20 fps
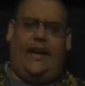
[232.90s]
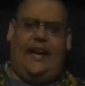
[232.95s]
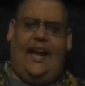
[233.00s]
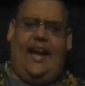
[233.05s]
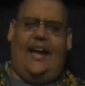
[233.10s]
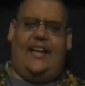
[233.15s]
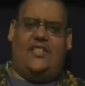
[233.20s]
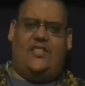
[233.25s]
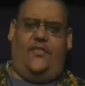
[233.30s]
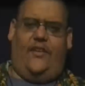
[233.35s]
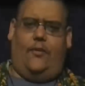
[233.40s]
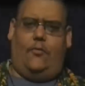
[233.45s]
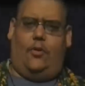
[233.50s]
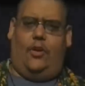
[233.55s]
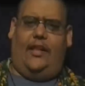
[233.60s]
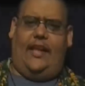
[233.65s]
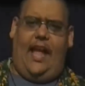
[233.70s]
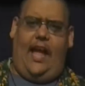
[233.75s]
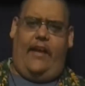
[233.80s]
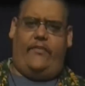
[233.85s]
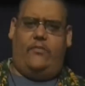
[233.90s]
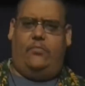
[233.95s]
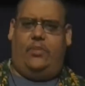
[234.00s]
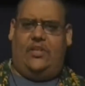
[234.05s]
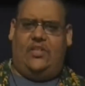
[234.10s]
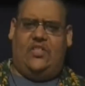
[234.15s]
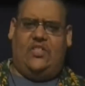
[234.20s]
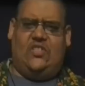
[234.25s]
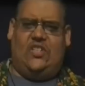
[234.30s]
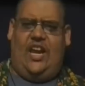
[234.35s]
guys if I really haven't
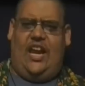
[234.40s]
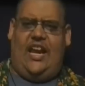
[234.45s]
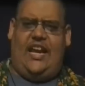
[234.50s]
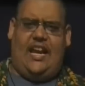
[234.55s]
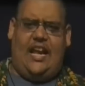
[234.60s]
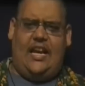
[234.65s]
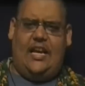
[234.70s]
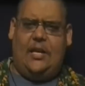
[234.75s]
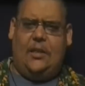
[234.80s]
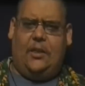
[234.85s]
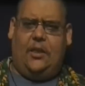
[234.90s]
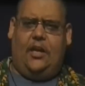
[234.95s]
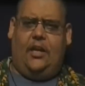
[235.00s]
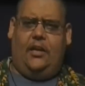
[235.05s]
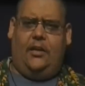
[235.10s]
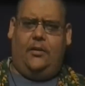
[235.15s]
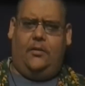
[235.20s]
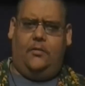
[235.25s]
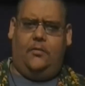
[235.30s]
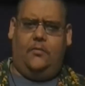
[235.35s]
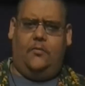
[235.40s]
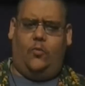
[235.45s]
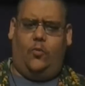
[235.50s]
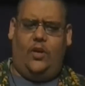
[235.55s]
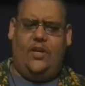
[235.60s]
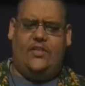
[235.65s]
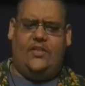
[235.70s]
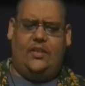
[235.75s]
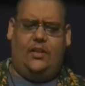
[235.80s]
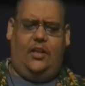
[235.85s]
been saying anything
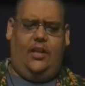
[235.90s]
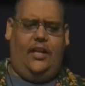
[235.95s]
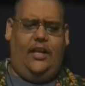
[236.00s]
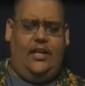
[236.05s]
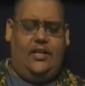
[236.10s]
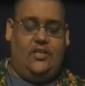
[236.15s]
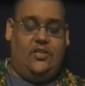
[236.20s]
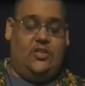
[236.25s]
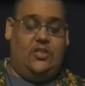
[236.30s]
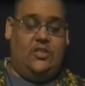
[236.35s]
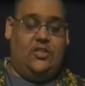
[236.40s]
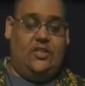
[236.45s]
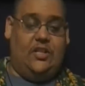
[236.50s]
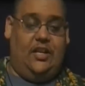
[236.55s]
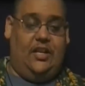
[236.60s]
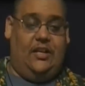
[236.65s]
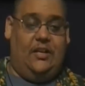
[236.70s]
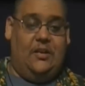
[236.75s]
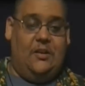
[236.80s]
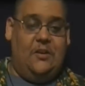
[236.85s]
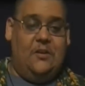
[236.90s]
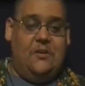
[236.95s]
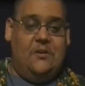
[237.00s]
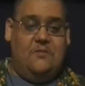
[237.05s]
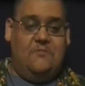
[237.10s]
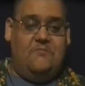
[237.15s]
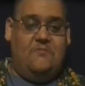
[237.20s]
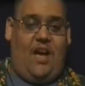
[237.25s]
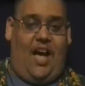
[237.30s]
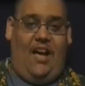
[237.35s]
recently, it's just that
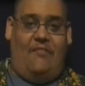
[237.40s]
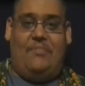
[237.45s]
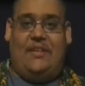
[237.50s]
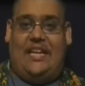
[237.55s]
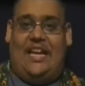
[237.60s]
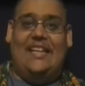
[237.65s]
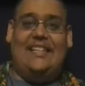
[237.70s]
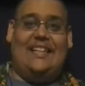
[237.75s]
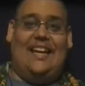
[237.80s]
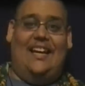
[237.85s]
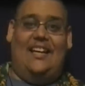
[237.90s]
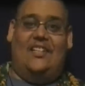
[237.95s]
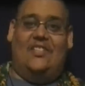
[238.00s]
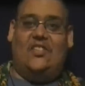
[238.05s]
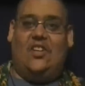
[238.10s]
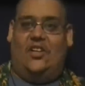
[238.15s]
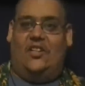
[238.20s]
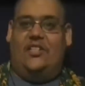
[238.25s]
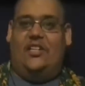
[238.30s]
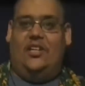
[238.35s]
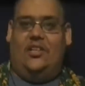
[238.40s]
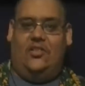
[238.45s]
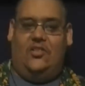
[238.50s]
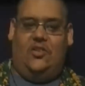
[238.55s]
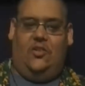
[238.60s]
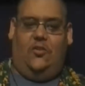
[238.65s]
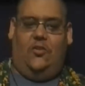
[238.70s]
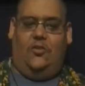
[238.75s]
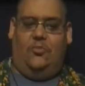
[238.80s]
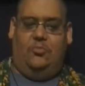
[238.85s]
I've been getting kind of sucked
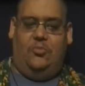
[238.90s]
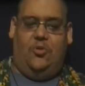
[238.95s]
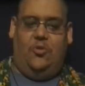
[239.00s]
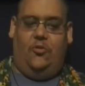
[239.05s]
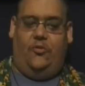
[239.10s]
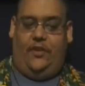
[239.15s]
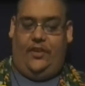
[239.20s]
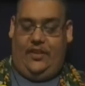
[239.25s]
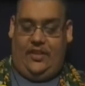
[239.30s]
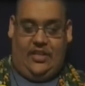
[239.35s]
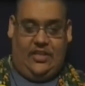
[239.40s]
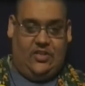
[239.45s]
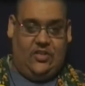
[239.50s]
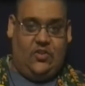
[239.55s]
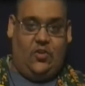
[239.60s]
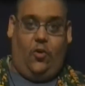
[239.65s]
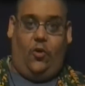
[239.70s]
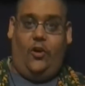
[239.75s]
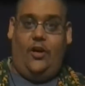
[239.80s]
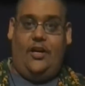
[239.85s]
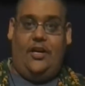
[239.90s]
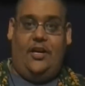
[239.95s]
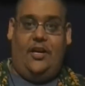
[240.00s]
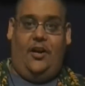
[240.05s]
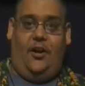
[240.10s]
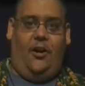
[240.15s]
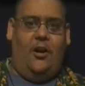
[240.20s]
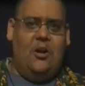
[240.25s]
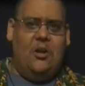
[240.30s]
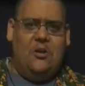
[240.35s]
into the movie. The story
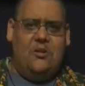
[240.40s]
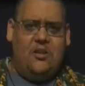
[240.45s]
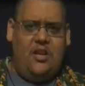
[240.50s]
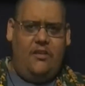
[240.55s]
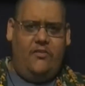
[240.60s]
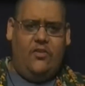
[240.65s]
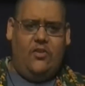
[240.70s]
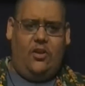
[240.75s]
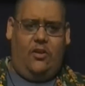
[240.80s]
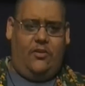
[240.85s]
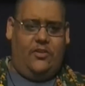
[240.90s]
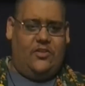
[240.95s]
here, even though the